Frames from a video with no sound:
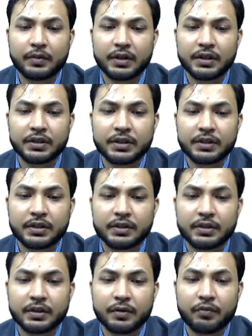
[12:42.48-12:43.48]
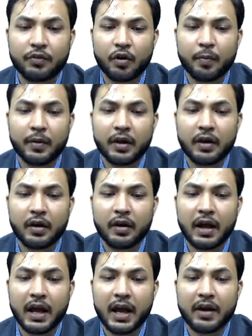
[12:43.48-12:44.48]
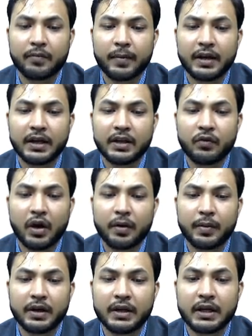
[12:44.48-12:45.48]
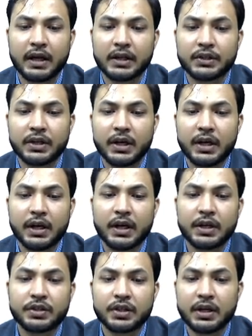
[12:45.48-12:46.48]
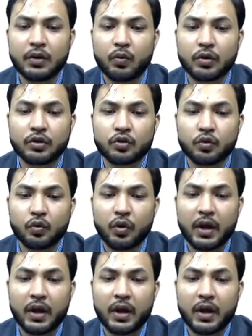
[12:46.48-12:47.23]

this from here. I have my dy by dx is equals to